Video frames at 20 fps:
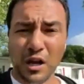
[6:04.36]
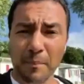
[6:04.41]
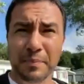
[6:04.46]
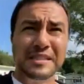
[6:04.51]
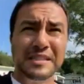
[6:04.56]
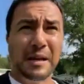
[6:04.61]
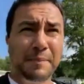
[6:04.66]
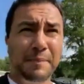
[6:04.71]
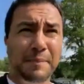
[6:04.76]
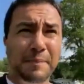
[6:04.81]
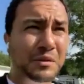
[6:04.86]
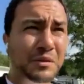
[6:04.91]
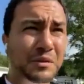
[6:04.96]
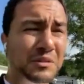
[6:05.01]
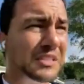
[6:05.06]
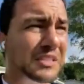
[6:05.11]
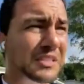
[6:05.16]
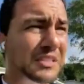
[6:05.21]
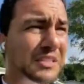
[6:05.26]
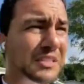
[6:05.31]
companies I built
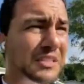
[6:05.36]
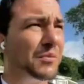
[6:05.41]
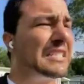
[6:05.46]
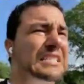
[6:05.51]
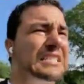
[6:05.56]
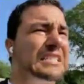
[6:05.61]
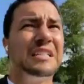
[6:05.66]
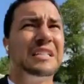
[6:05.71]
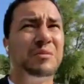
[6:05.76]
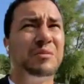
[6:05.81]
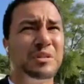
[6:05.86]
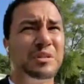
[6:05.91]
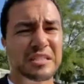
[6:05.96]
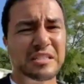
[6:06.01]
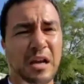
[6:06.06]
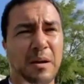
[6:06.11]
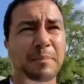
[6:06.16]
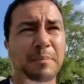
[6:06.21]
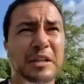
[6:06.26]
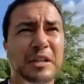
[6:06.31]
in it was
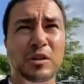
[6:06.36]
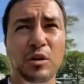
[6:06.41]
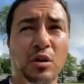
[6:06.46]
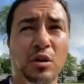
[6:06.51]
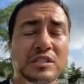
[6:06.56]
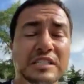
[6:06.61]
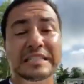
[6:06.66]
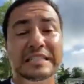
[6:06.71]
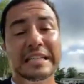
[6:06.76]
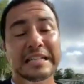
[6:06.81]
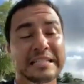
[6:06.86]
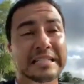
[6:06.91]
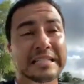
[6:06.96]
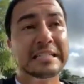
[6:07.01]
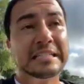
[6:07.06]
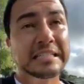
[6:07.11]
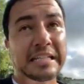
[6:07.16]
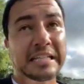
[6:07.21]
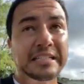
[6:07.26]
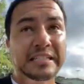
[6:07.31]
this company called
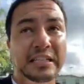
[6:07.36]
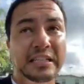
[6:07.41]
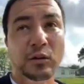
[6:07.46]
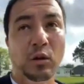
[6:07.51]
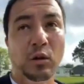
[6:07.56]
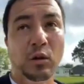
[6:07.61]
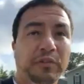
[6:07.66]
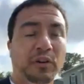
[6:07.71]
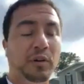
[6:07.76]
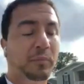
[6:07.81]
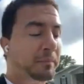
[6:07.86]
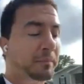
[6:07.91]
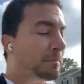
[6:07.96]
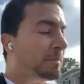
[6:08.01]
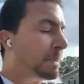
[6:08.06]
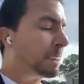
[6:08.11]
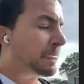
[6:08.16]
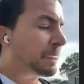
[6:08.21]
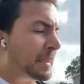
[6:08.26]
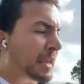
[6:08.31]
Stacy and Stacy Law
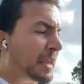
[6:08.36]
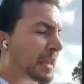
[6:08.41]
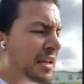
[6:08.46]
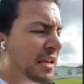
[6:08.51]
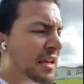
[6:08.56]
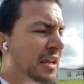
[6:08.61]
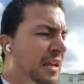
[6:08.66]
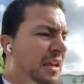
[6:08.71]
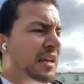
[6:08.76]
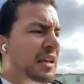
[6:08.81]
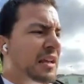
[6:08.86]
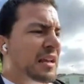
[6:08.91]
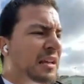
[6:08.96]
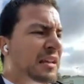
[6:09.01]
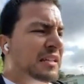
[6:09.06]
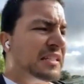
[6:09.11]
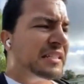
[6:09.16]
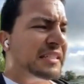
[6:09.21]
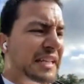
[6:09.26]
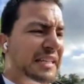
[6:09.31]
Firm.
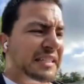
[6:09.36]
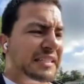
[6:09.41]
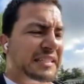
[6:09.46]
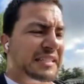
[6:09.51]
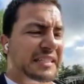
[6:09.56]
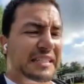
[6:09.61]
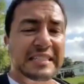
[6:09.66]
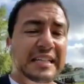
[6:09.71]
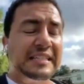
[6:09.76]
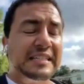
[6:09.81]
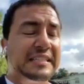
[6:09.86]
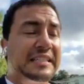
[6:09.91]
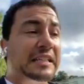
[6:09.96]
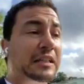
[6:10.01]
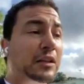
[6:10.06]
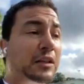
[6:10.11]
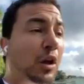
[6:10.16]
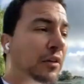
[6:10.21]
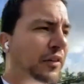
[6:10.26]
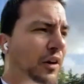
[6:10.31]
Stacy and
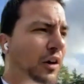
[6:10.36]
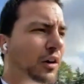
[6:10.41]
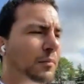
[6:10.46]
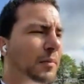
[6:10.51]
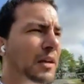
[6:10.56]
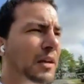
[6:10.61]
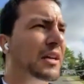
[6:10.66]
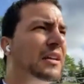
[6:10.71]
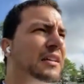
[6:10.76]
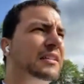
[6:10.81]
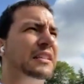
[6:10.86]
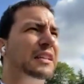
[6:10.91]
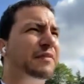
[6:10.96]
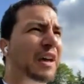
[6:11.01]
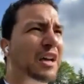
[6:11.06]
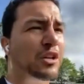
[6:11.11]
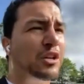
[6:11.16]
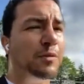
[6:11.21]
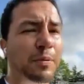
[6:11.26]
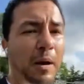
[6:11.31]
Stacy Law Firm,
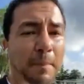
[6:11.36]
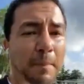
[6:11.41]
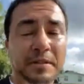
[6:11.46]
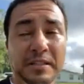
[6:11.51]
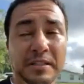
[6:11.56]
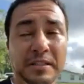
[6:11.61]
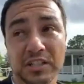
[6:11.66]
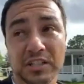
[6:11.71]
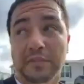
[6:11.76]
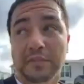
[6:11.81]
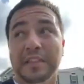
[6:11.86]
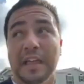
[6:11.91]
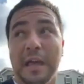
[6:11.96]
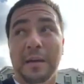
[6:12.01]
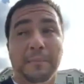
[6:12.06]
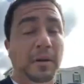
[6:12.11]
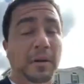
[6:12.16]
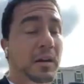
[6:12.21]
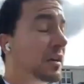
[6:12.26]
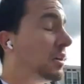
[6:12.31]
the value
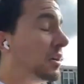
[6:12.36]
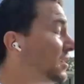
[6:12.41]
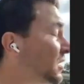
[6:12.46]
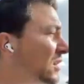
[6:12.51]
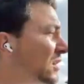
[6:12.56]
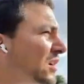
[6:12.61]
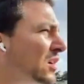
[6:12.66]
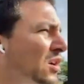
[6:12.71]
proposition of them